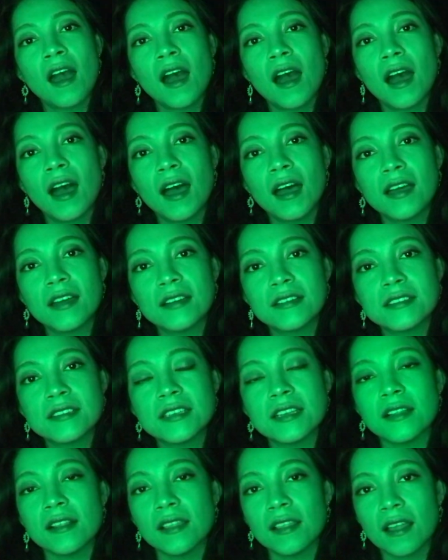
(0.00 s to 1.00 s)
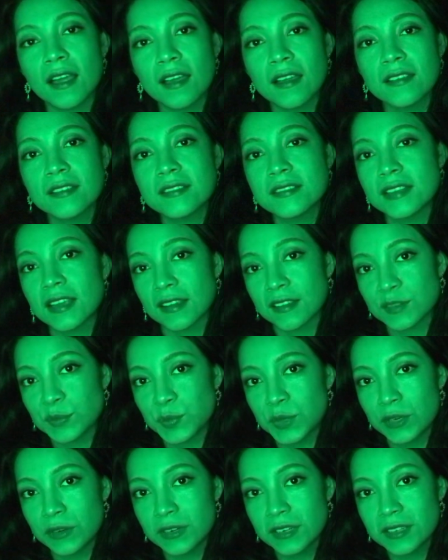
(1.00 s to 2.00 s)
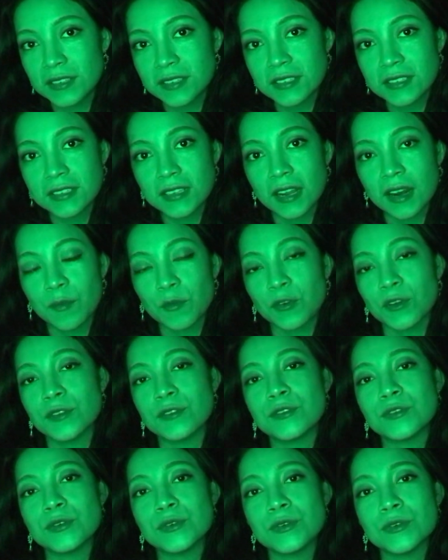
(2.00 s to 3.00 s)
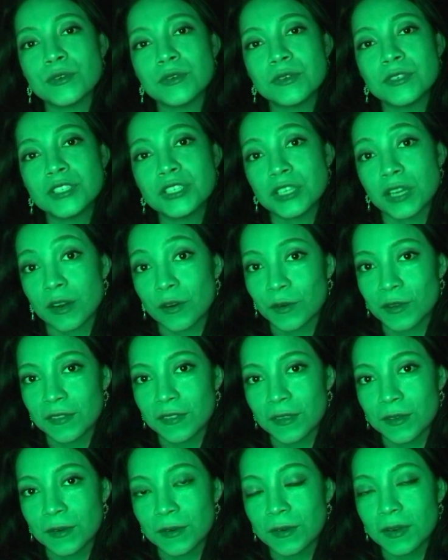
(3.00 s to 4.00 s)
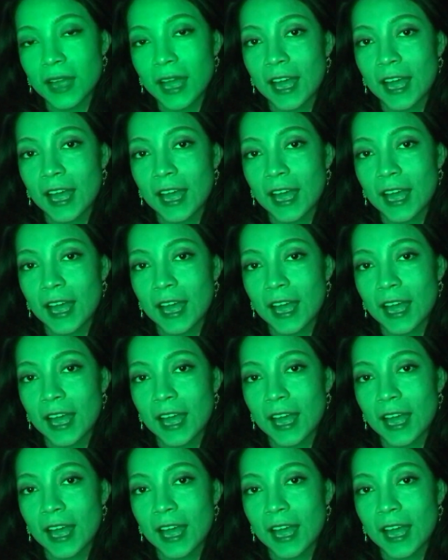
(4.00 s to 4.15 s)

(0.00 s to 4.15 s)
And the last experience that I'm going to share with you